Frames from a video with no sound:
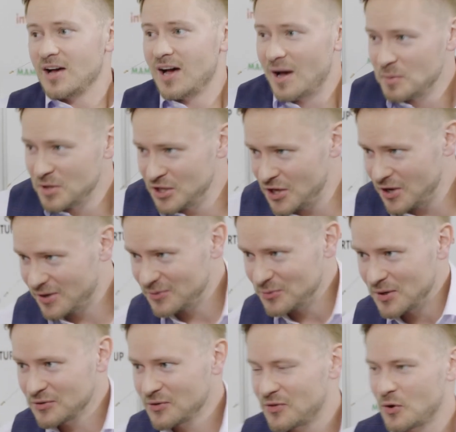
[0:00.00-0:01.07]
Amelia,
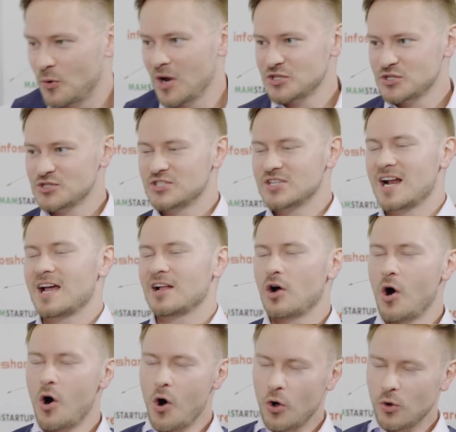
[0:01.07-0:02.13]
one of the questions that I
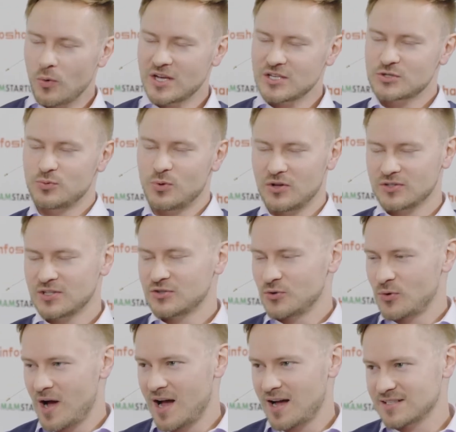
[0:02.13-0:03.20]
always wanted
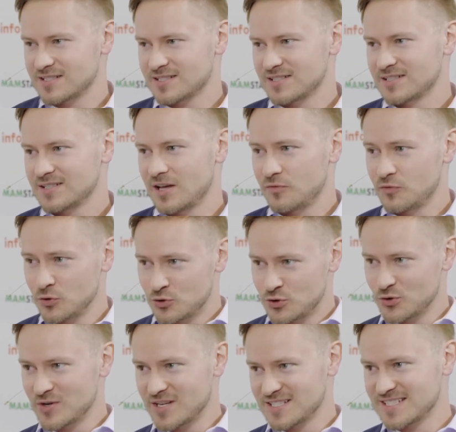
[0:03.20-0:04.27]
to ask a
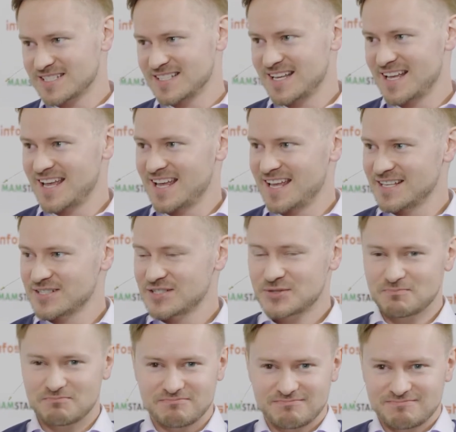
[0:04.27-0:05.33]
futurist
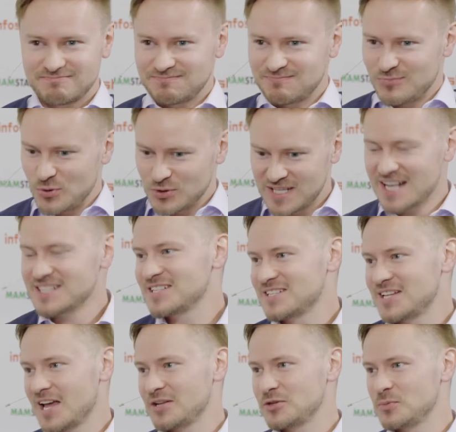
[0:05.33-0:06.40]
is, what does
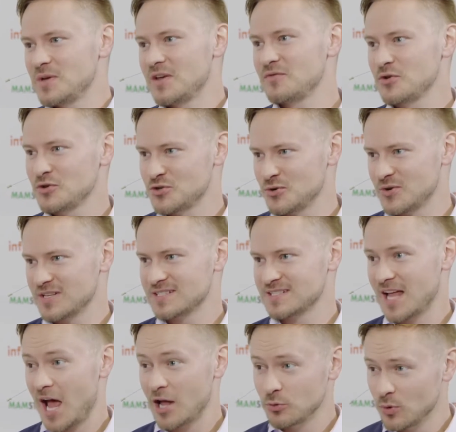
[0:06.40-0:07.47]
it take to be a futurist?
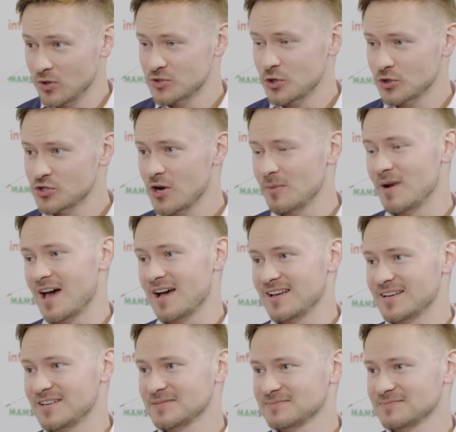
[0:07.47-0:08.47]
And what's your job like?